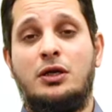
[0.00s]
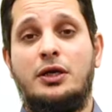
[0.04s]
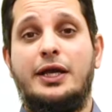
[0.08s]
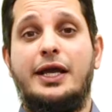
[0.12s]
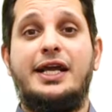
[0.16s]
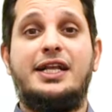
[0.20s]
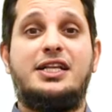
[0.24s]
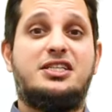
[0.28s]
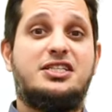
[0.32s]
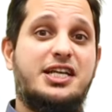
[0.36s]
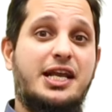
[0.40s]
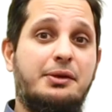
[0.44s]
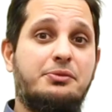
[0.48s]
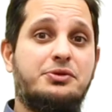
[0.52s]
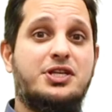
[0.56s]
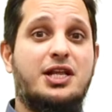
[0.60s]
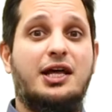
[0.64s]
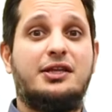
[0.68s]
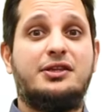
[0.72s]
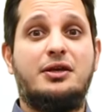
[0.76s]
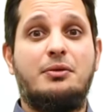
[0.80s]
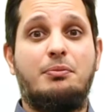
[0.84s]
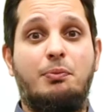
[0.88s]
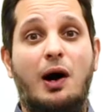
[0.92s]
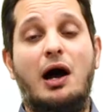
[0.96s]
it seems
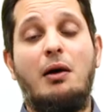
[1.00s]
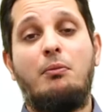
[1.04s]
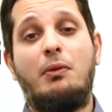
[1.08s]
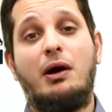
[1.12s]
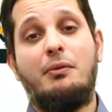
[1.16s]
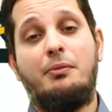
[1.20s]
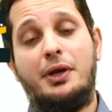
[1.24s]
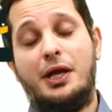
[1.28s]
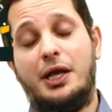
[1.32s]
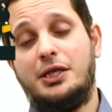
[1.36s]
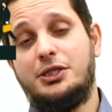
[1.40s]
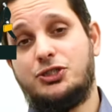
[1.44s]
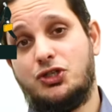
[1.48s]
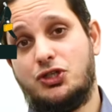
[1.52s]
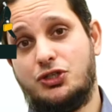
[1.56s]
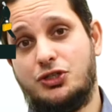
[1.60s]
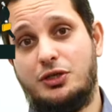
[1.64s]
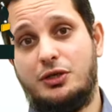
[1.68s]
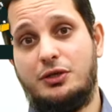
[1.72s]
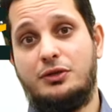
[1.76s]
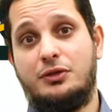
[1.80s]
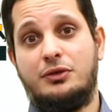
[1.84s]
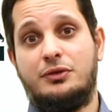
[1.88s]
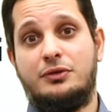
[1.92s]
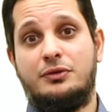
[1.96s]
like the buyer might be interested.